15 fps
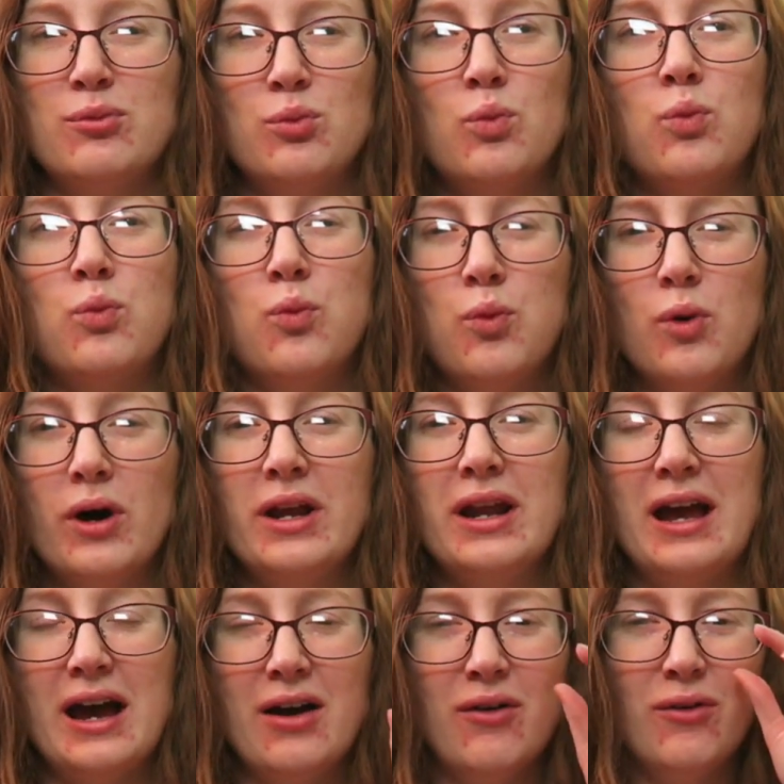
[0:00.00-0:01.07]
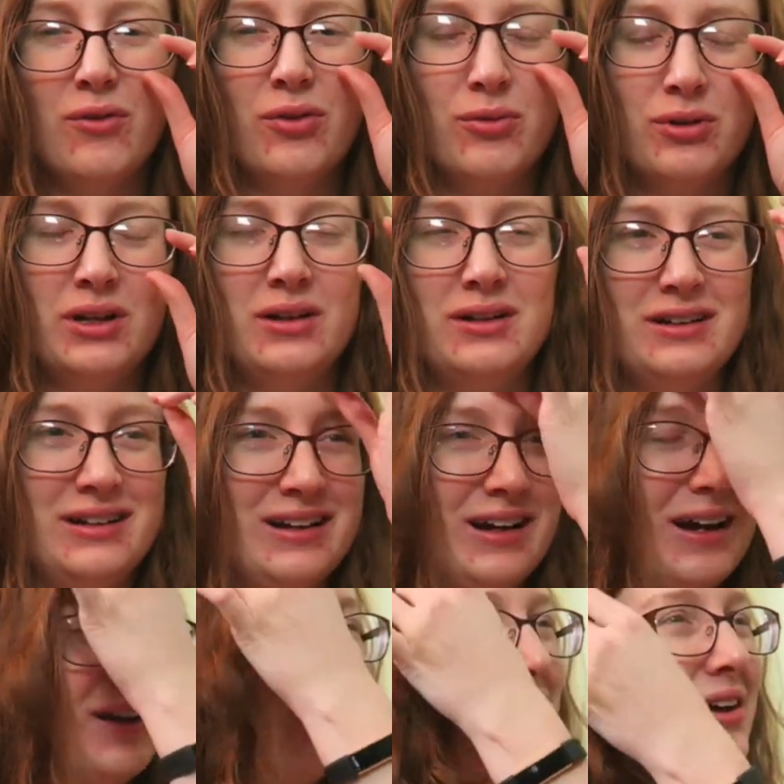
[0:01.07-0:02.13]
what, how,
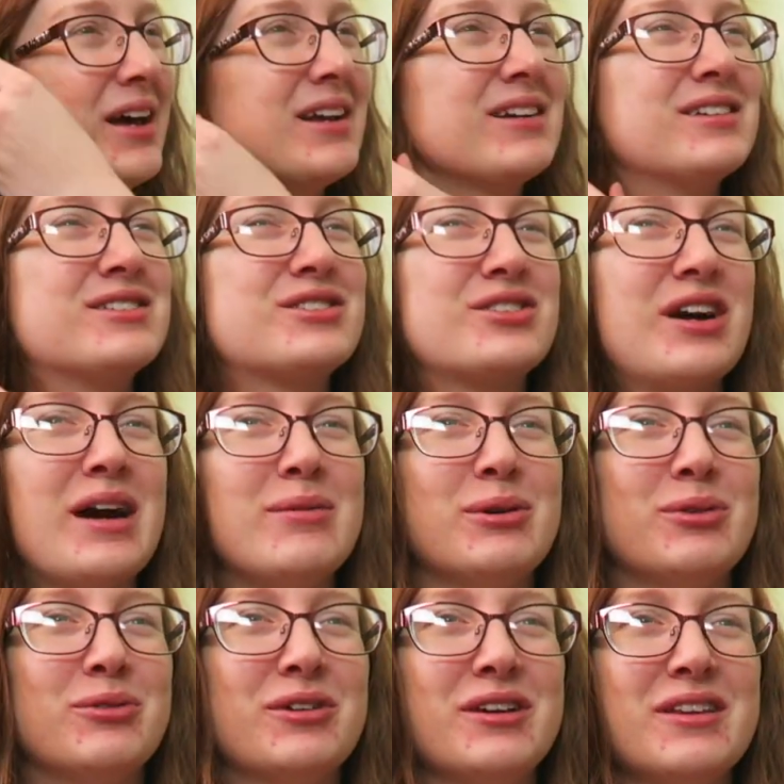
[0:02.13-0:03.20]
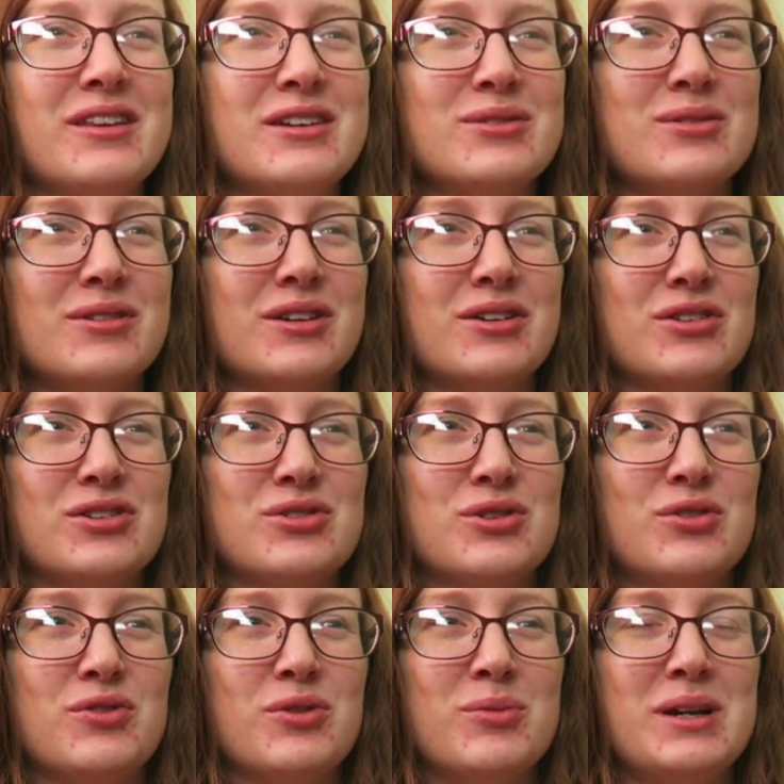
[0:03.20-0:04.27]
I don't know how to describe it. One of the things with licorice
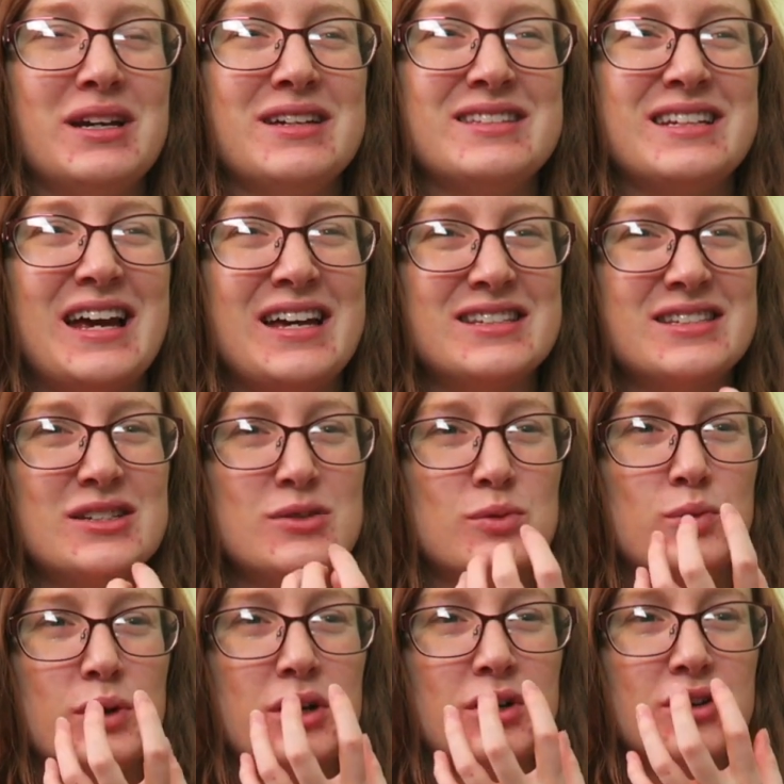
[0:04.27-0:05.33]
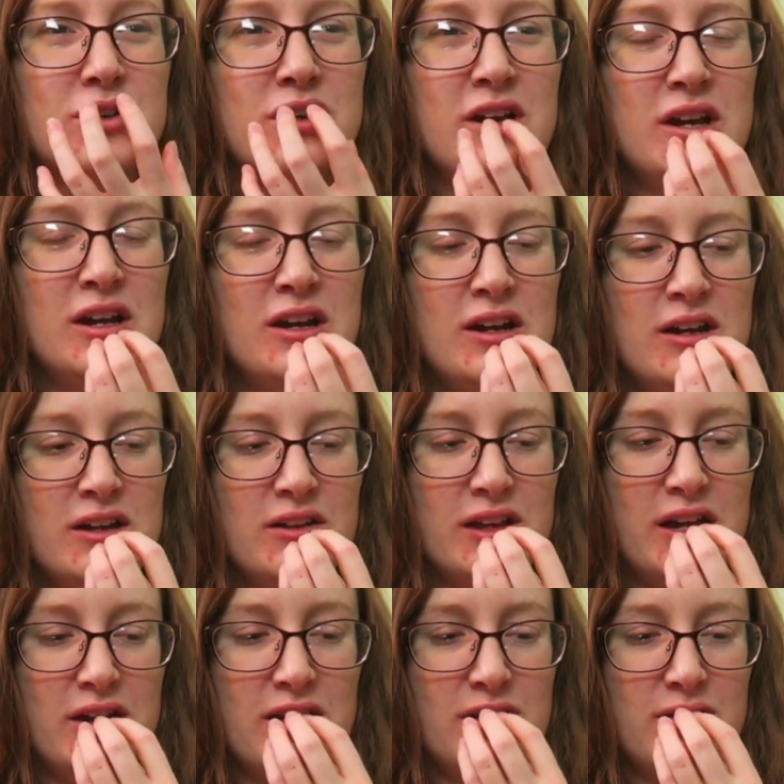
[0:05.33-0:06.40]
root for me is it has this weird,
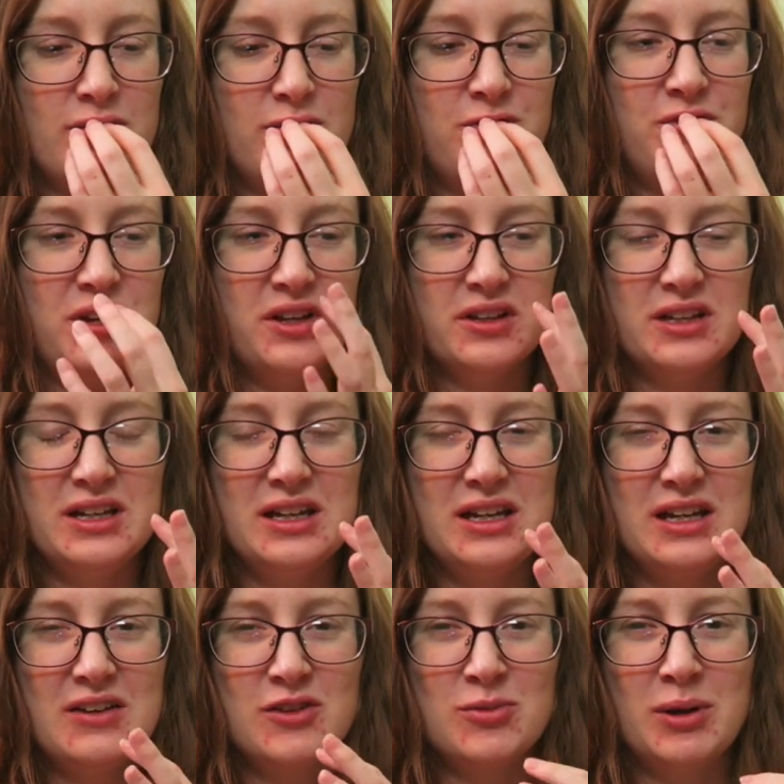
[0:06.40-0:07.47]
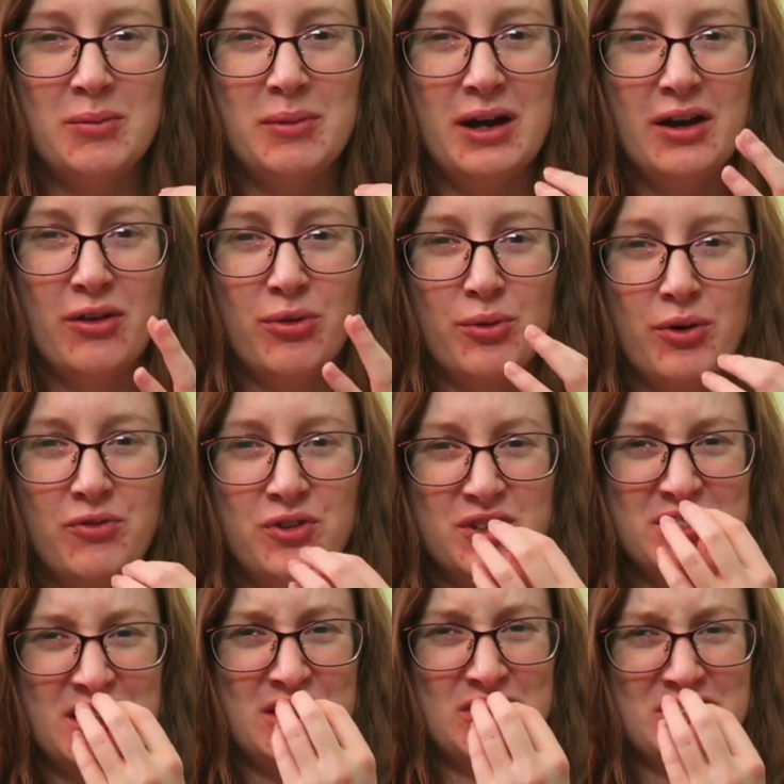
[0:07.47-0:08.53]
like, feeling it gives my mouth where it
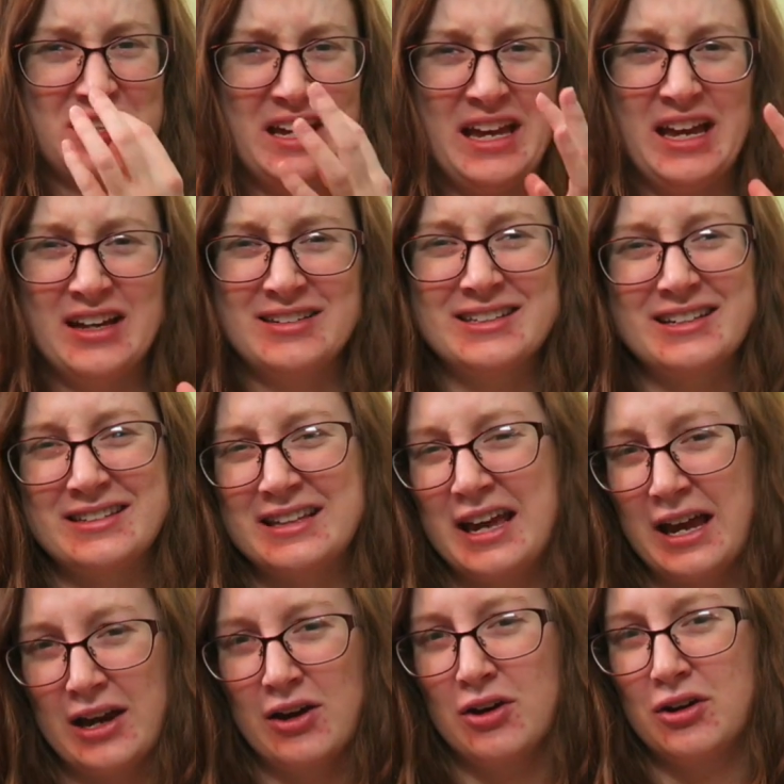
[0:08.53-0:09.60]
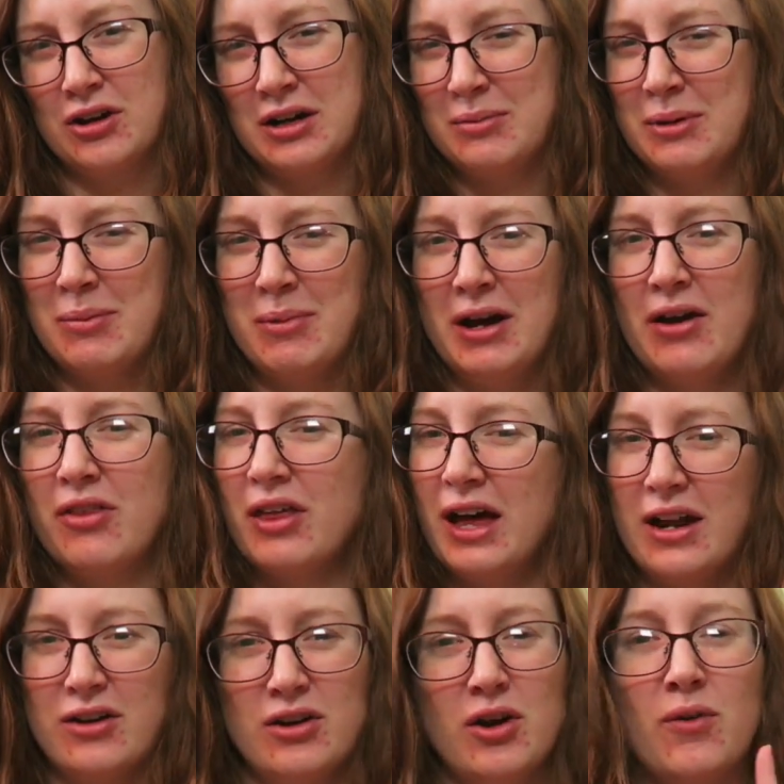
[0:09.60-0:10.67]
feels like there's like excess air in my mouth.
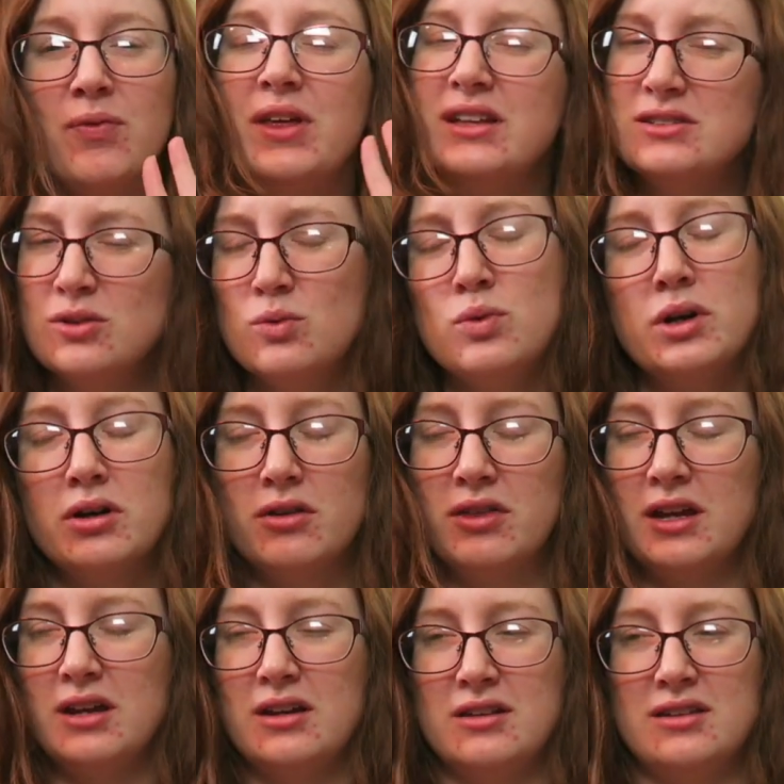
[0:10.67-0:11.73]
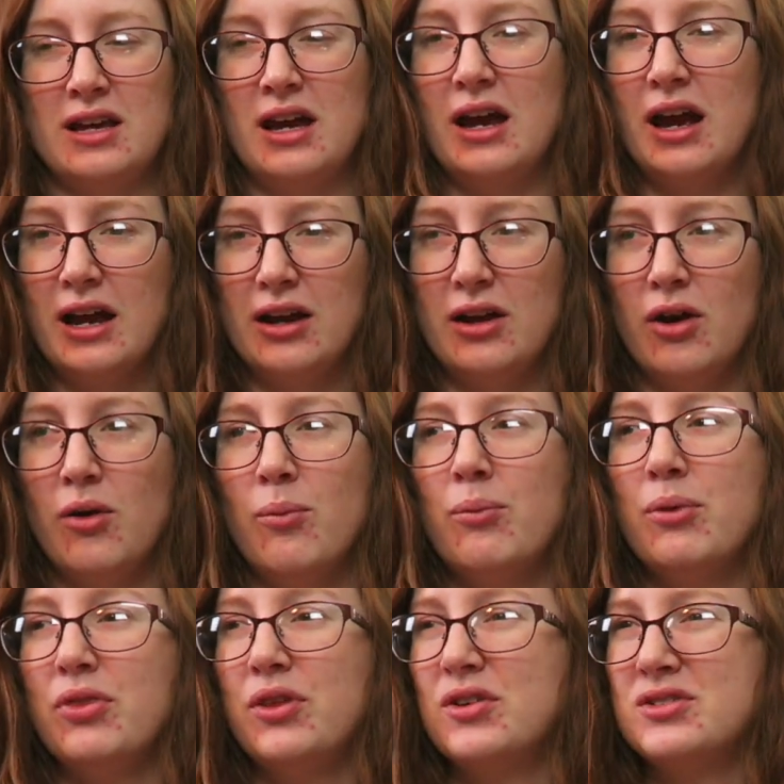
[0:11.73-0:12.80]
I don't know. That's a weird thing to say, I know,
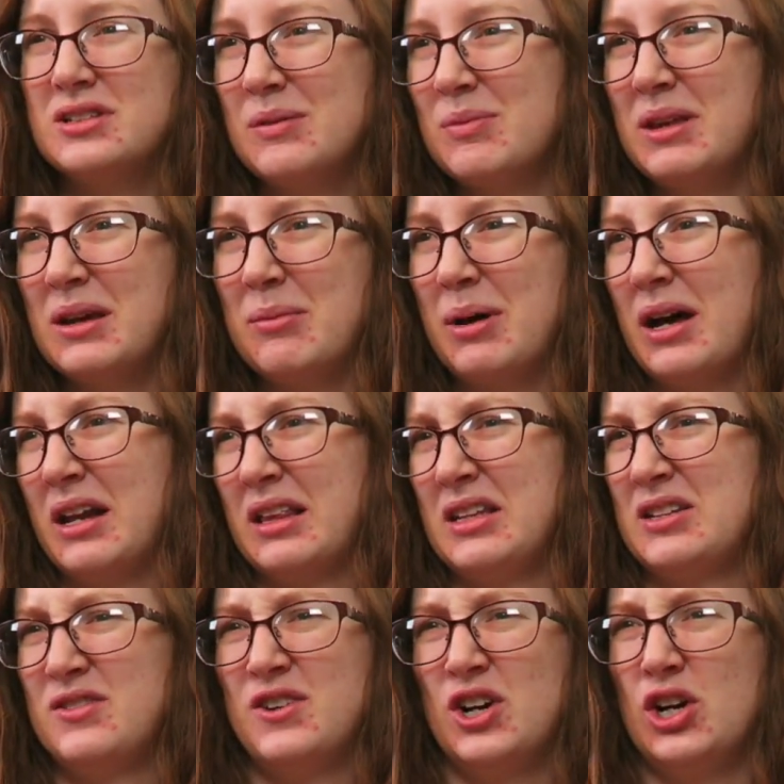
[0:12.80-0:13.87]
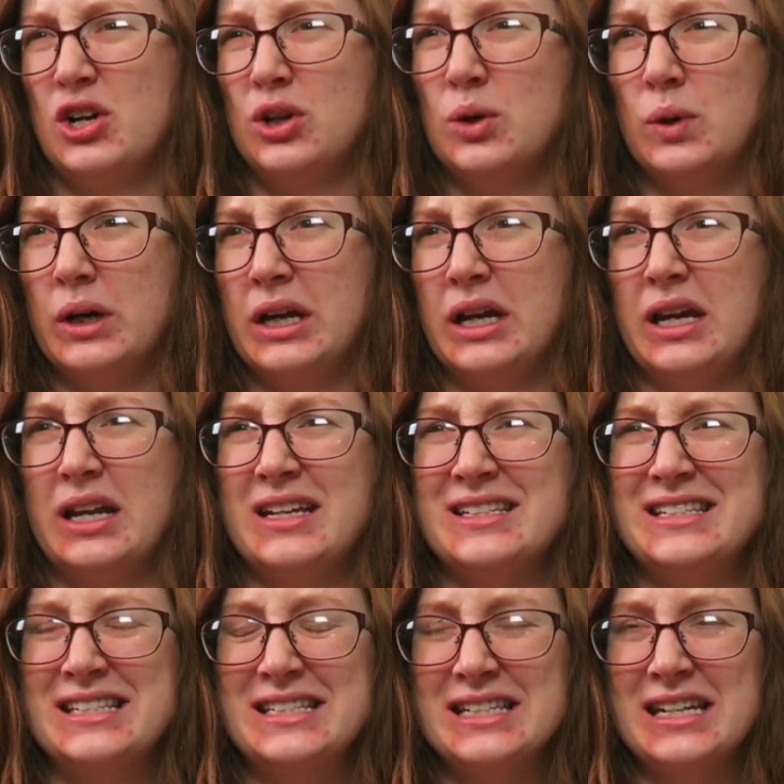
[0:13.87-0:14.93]
but there's something about it that's very cloying and it
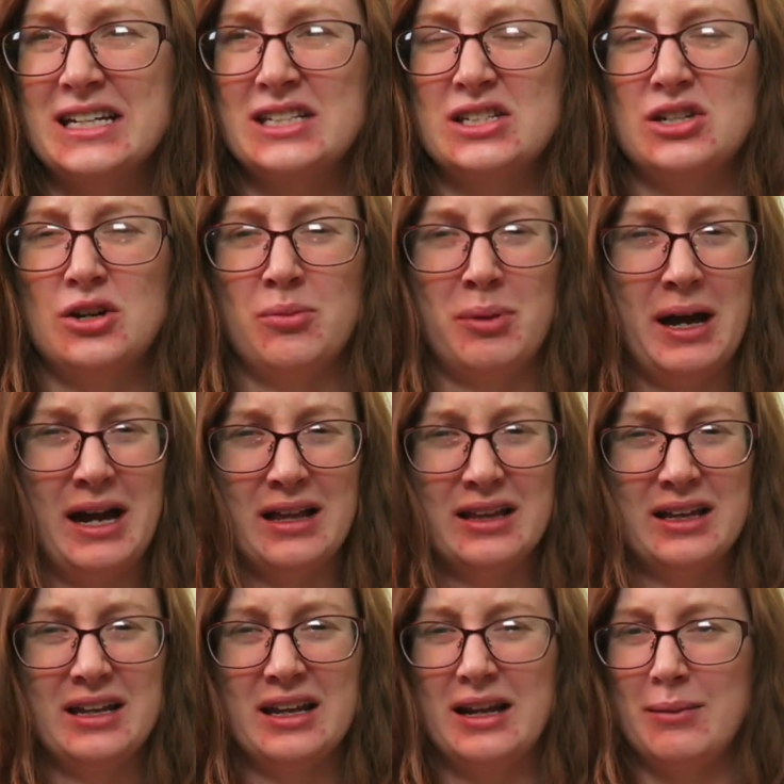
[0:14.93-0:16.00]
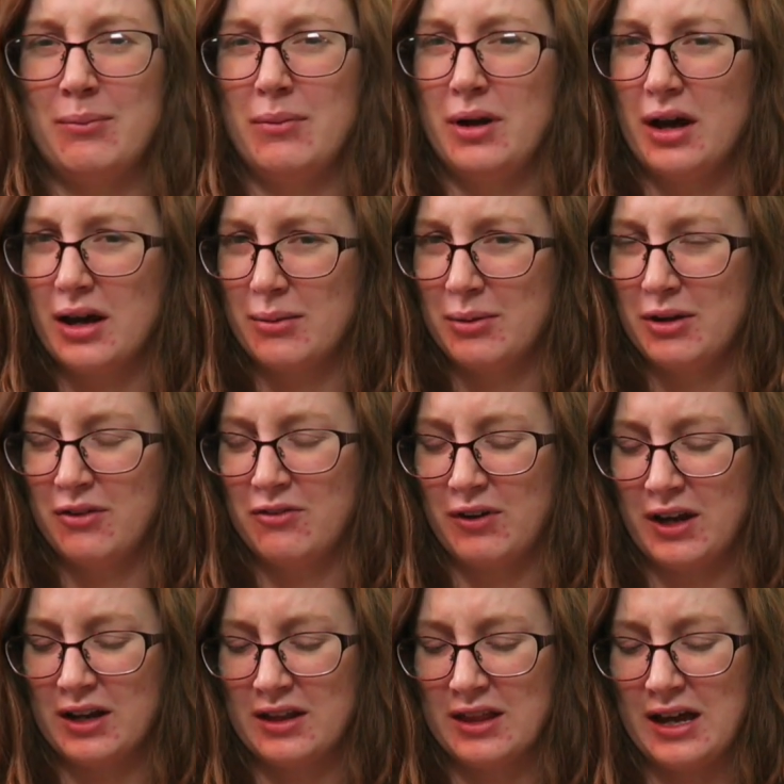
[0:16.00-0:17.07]
sticks to your palate and I'm not a big
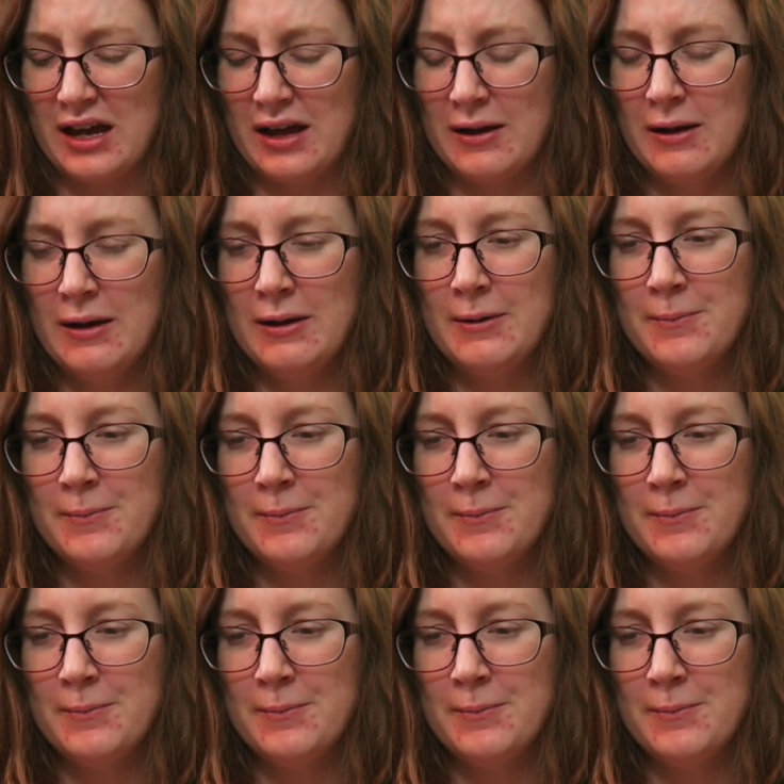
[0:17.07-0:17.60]
fan of that.